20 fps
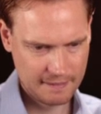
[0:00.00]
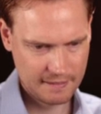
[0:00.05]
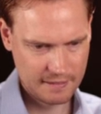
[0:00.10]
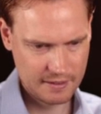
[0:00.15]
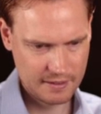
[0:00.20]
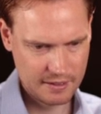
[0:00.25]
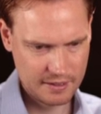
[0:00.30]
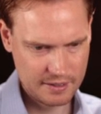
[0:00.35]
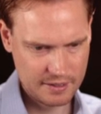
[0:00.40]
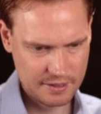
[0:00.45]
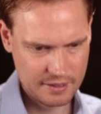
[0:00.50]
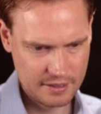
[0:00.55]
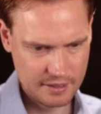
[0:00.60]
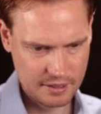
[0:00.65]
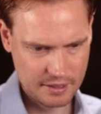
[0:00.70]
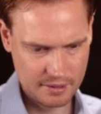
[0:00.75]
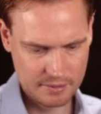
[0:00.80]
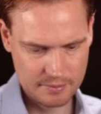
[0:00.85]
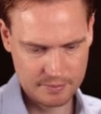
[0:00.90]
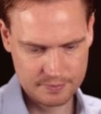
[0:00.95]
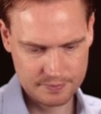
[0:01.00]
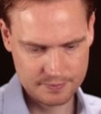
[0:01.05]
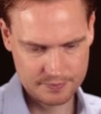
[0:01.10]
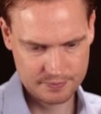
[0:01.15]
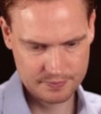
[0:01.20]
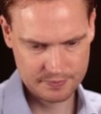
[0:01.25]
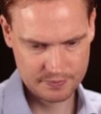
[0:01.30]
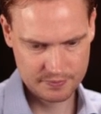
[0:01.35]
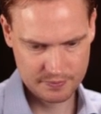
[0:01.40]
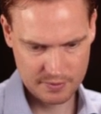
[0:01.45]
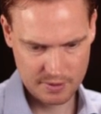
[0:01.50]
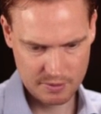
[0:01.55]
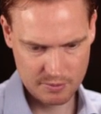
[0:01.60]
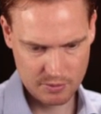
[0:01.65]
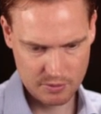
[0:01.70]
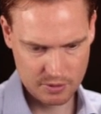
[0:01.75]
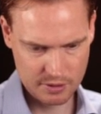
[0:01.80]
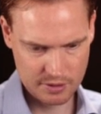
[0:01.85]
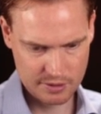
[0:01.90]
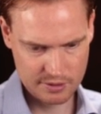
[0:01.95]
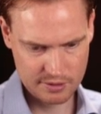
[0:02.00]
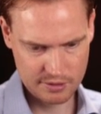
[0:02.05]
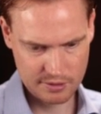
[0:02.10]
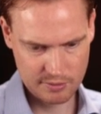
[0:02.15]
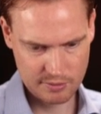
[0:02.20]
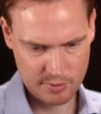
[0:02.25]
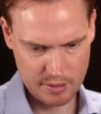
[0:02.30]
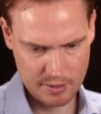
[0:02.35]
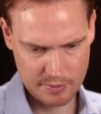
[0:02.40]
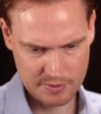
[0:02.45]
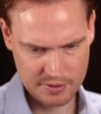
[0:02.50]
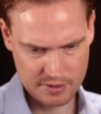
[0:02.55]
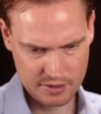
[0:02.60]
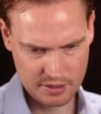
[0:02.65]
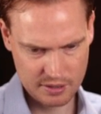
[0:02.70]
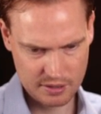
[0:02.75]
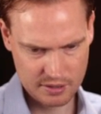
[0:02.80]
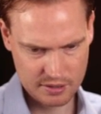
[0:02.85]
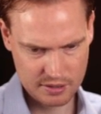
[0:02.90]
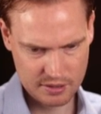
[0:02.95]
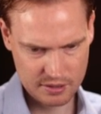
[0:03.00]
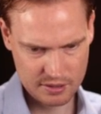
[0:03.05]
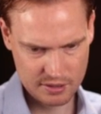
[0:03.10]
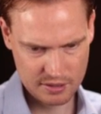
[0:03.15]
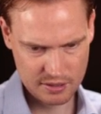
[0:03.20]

in the Morningstar website.